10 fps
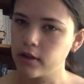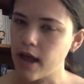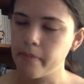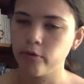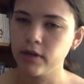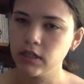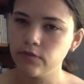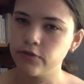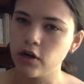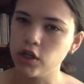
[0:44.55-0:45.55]
that I've been reading
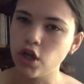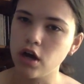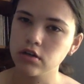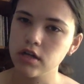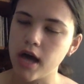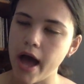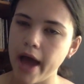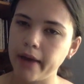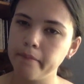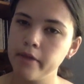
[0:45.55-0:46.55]
for a long
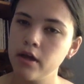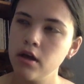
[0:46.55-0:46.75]
time,